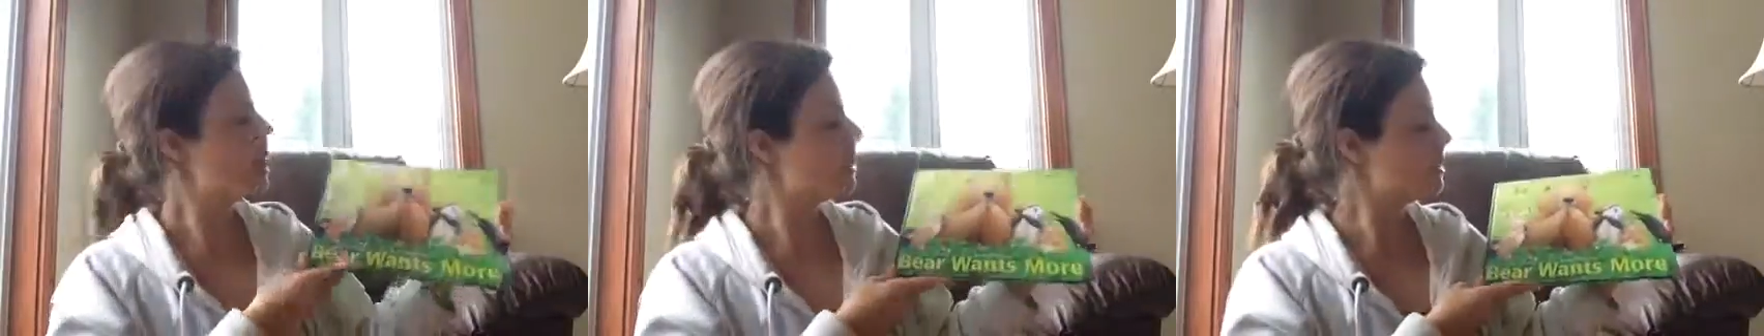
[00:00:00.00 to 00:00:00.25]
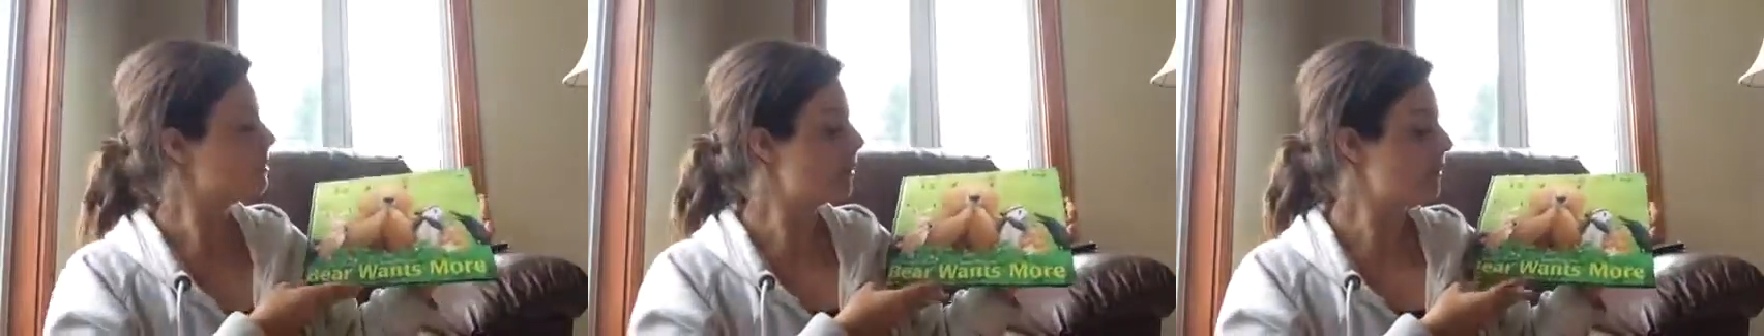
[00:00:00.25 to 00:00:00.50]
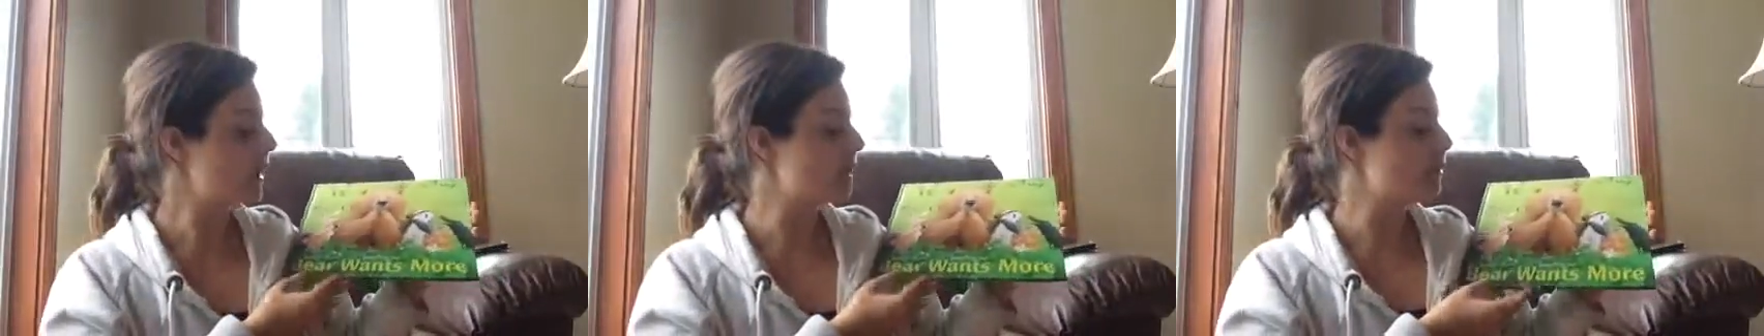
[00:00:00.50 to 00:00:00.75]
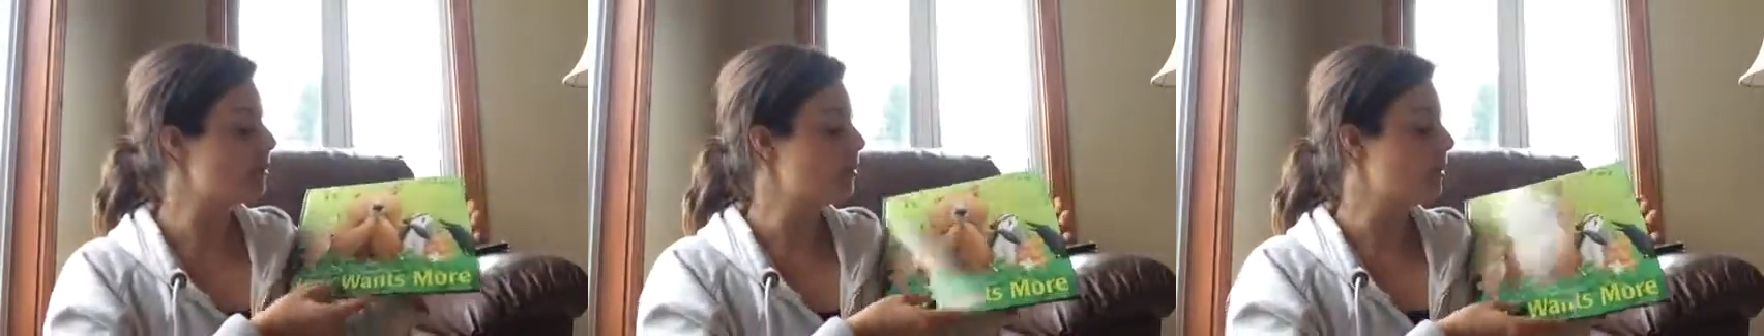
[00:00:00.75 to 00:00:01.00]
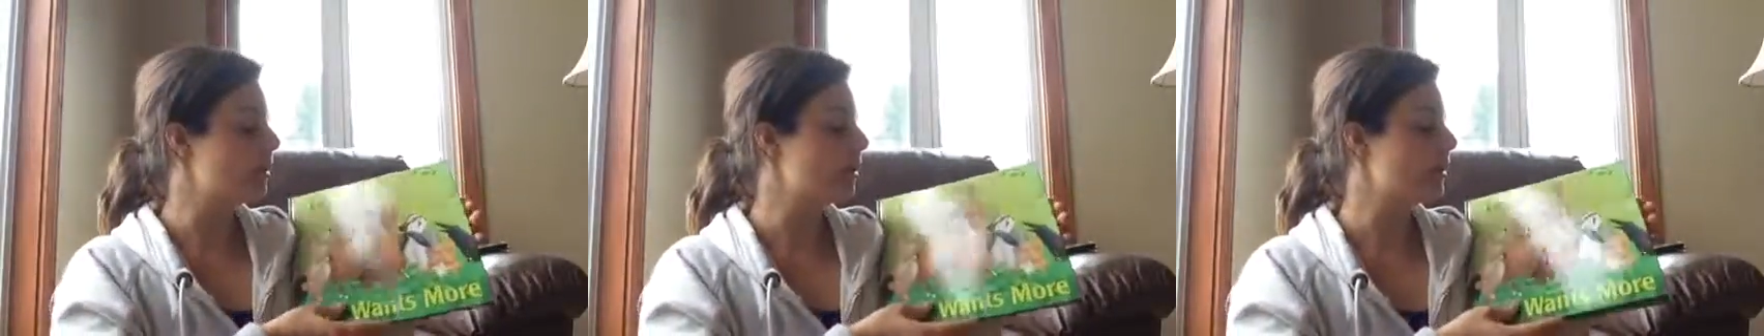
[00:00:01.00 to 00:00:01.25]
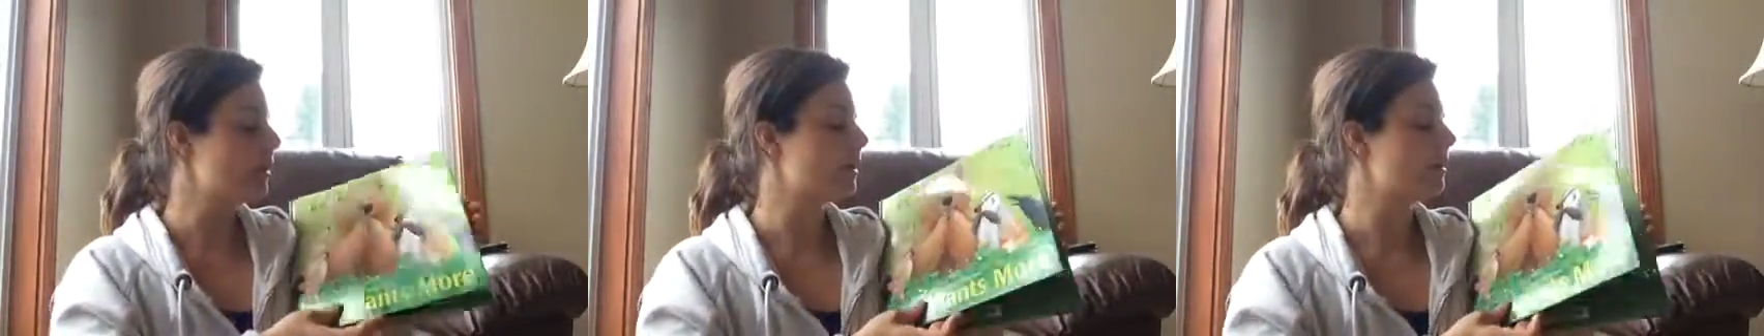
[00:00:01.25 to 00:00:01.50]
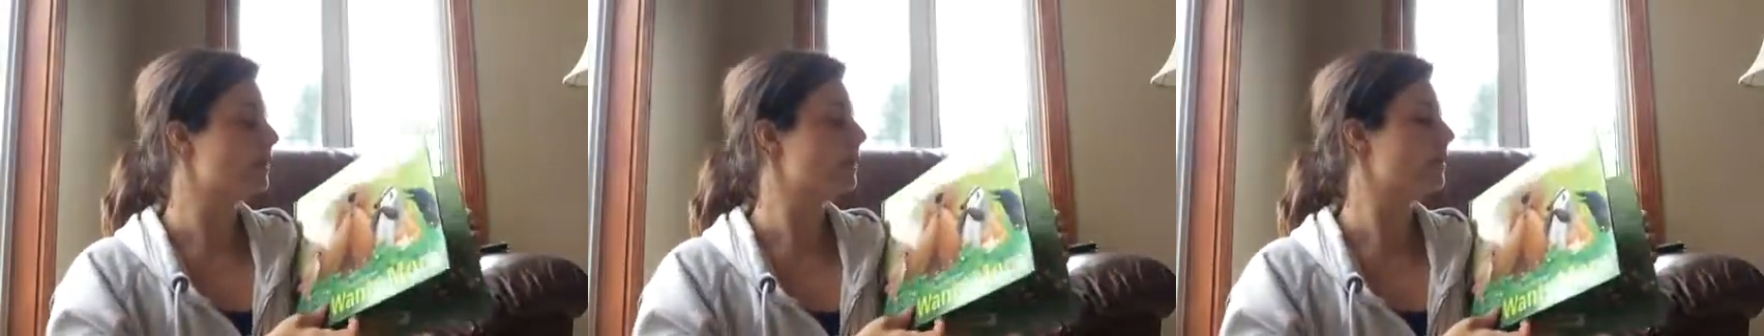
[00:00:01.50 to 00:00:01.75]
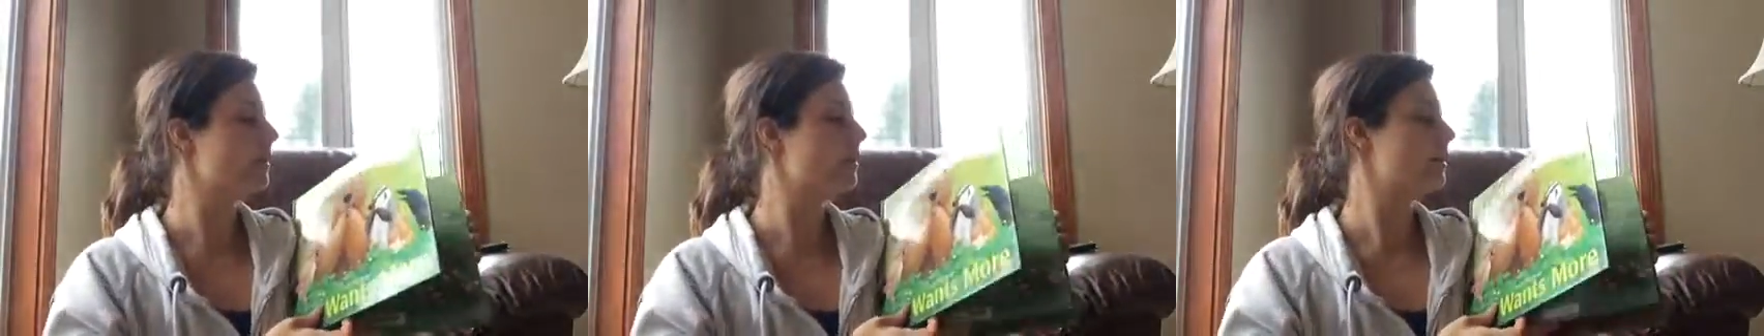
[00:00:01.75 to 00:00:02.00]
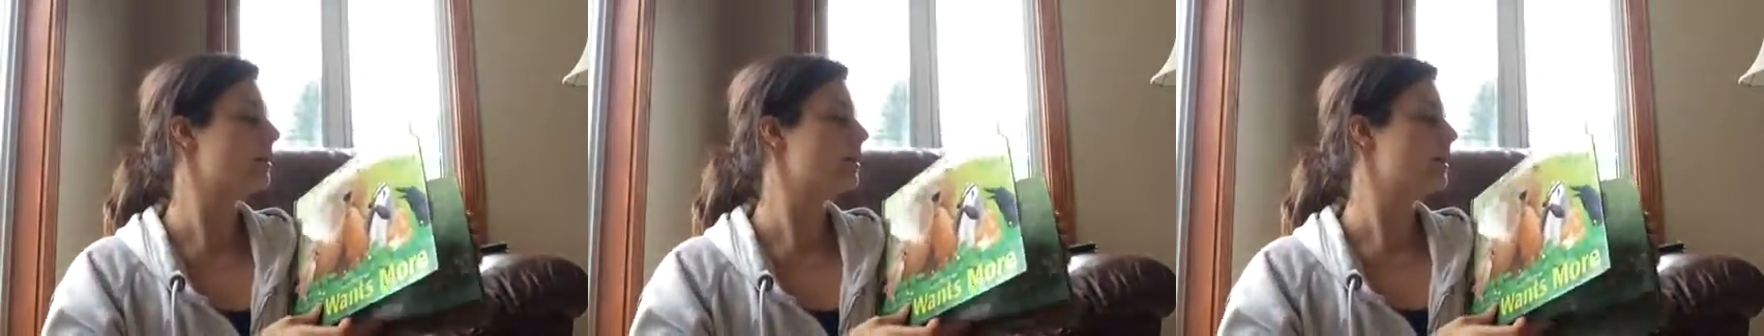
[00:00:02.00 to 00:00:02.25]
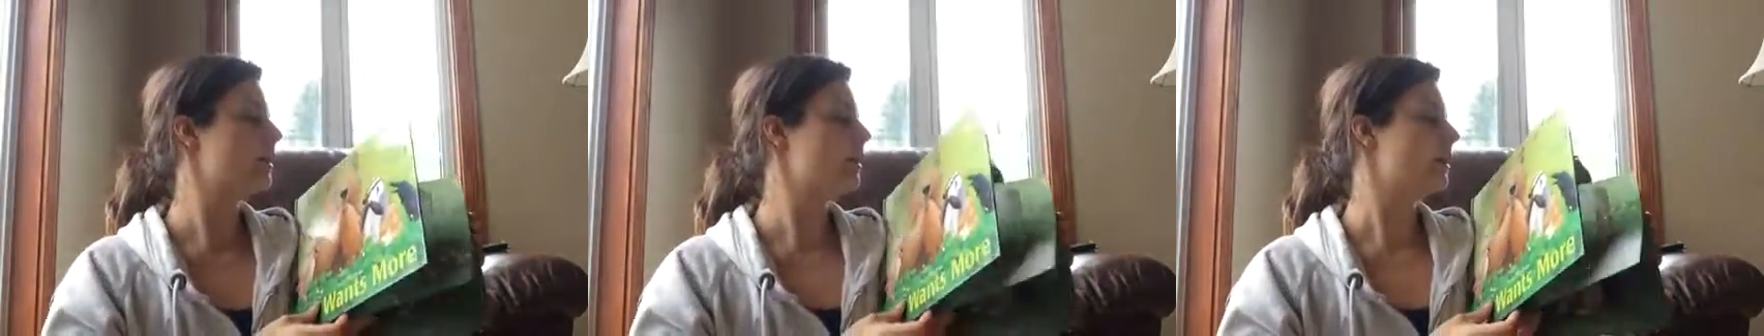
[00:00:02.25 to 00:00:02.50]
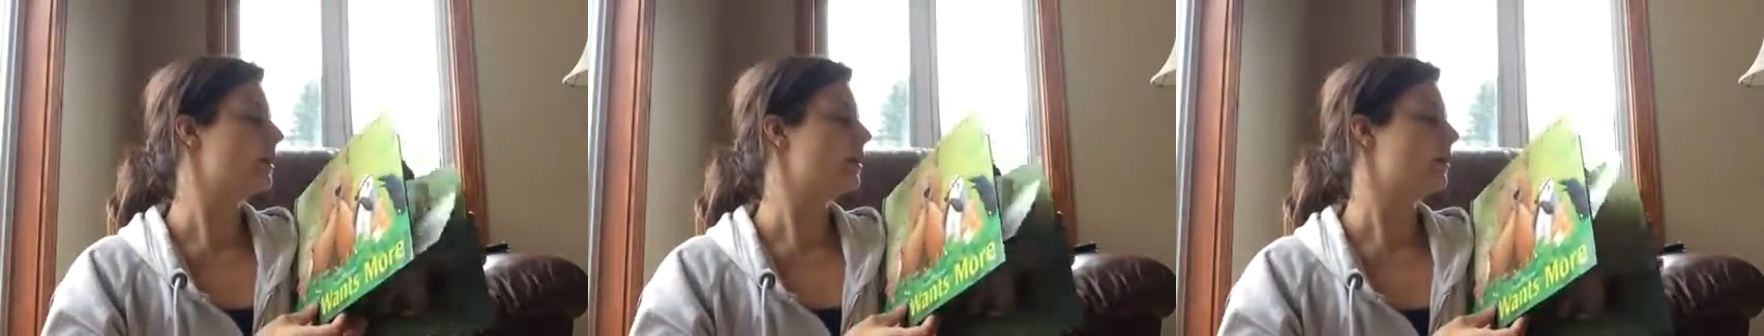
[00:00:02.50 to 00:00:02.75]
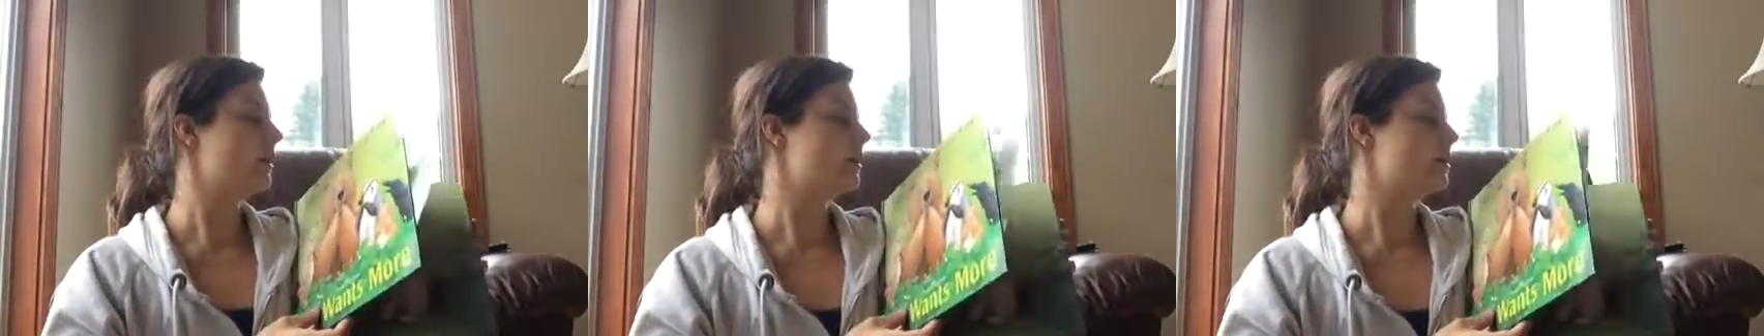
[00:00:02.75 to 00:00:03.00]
Because when we have a book with